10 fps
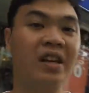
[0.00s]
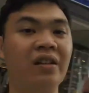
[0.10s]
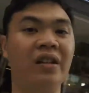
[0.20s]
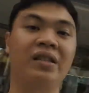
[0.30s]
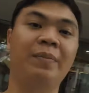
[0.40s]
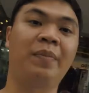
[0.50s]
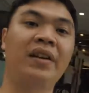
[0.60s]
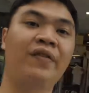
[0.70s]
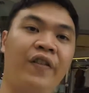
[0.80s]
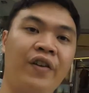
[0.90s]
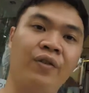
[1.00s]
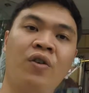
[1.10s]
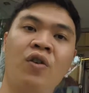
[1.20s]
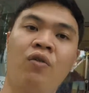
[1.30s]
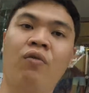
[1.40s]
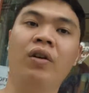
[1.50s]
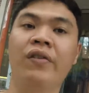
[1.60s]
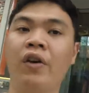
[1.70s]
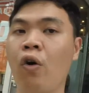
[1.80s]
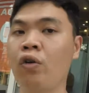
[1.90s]
Gill is the place for you. One
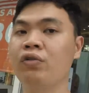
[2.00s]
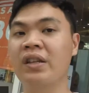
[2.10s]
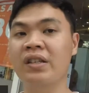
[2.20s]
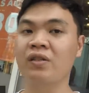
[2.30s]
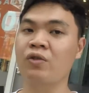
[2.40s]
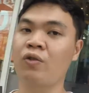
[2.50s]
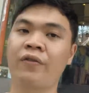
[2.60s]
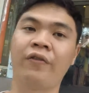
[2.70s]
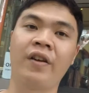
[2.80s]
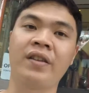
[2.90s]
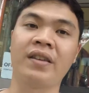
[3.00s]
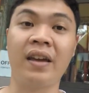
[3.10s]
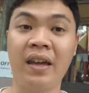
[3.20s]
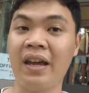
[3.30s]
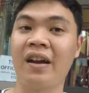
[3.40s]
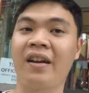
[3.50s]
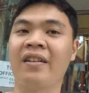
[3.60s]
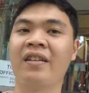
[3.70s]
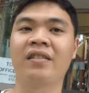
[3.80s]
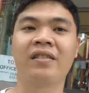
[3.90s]
of the oldest storefronts here,
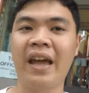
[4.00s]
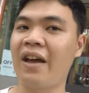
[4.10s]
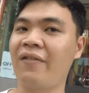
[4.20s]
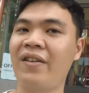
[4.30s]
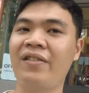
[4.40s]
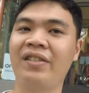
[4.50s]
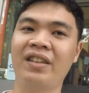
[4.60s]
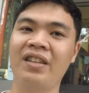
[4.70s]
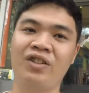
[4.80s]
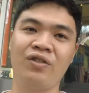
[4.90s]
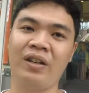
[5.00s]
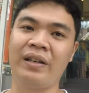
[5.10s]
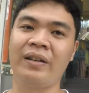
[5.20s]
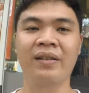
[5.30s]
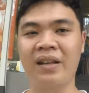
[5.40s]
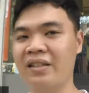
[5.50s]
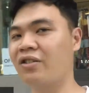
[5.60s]
they have everything that you need. Let's